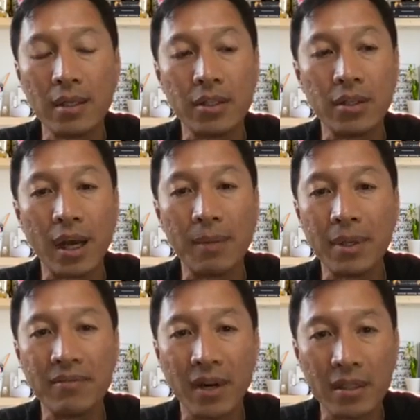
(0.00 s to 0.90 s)
You know, I play
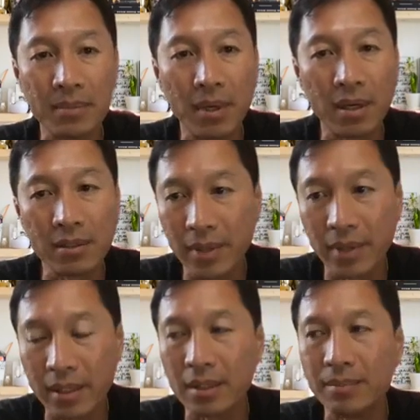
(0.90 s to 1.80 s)
volleyball on a
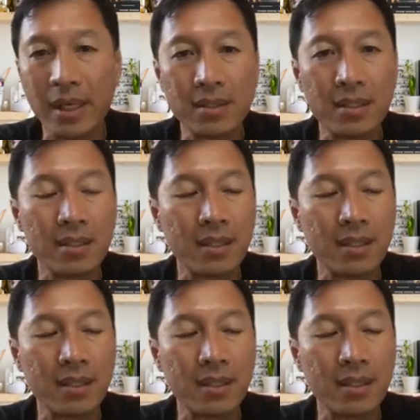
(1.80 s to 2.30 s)
regular basis.